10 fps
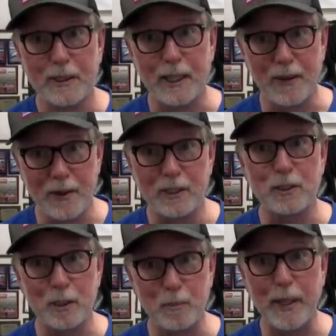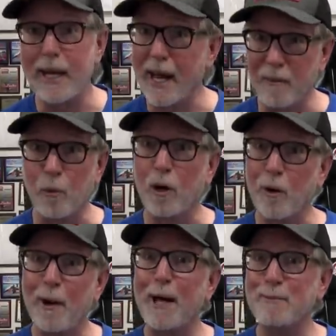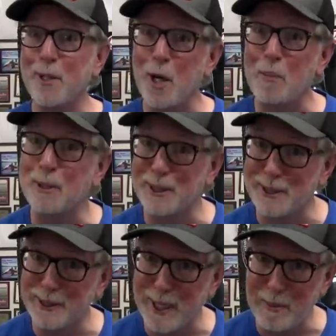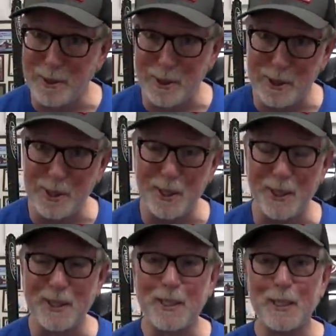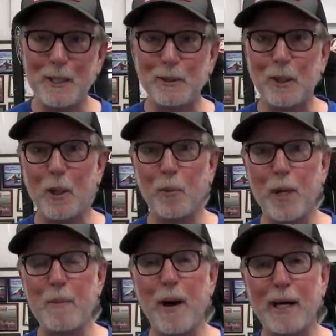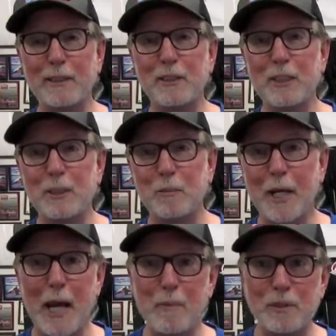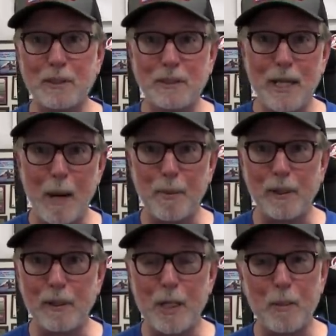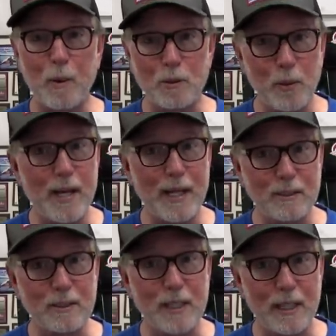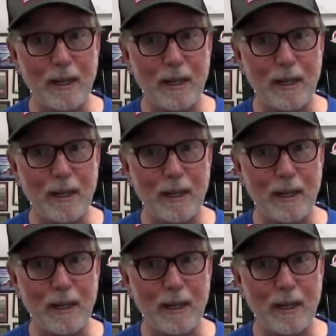Uh, this could be, and we're going to have tournaments in the summer this year. So we might see some names at the top of the leaderboards we hadn't seen in